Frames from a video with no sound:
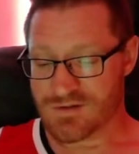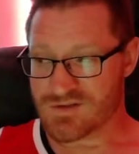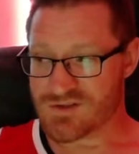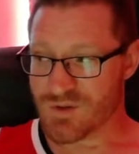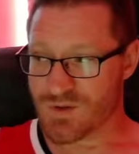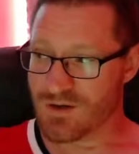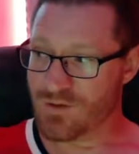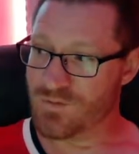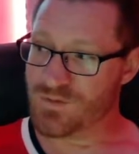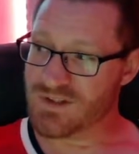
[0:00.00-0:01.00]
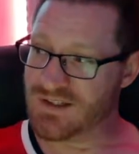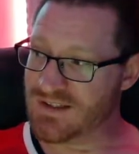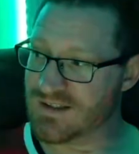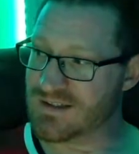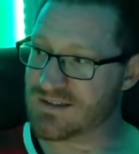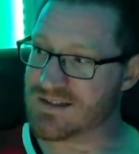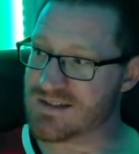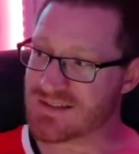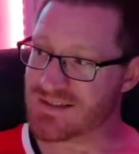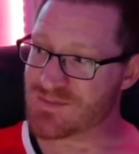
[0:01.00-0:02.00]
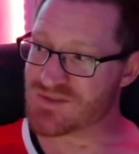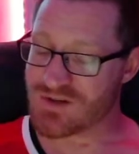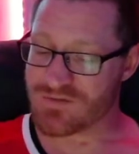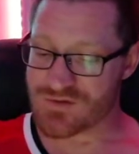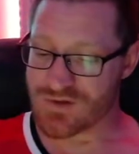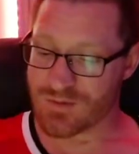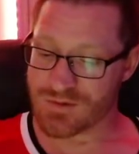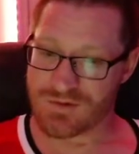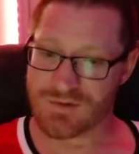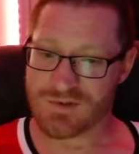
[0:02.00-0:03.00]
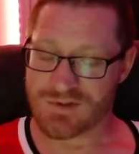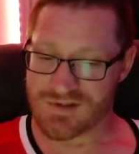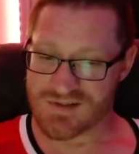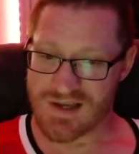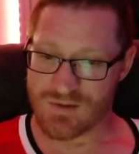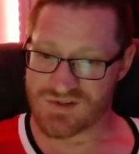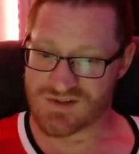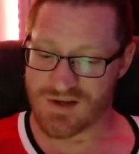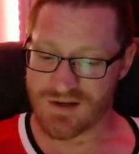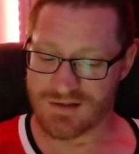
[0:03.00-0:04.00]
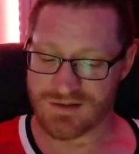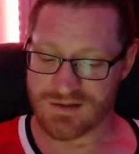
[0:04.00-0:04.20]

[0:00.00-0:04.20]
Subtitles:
So hopefully he doesn't get himself in trouble, because that would suck.